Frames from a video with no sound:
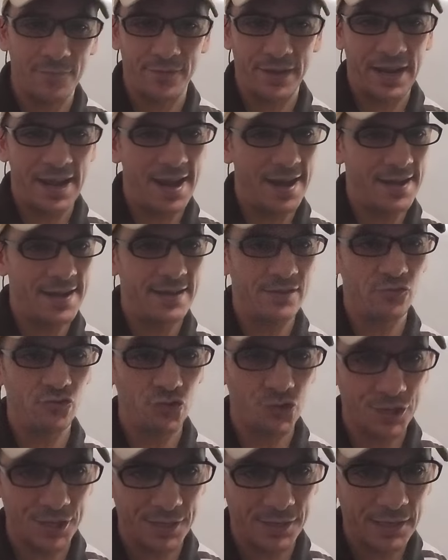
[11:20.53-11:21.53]
my dad
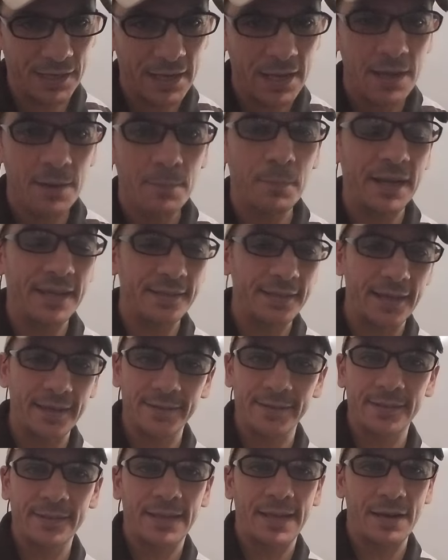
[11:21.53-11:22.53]
can fix.
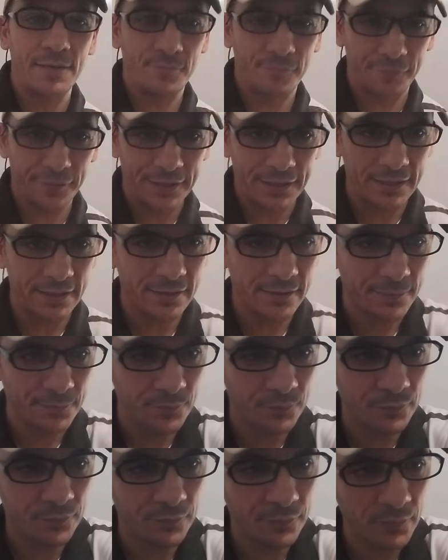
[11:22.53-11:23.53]
He was
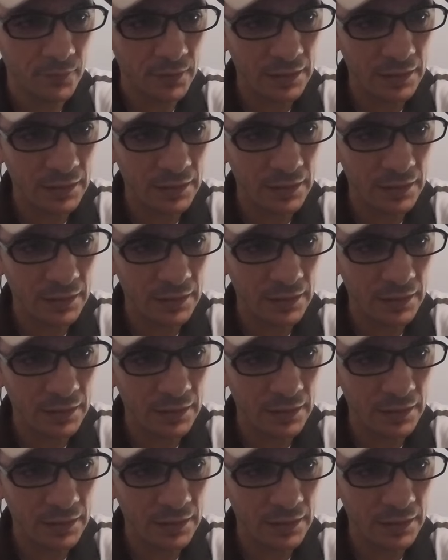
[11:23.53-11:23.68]
very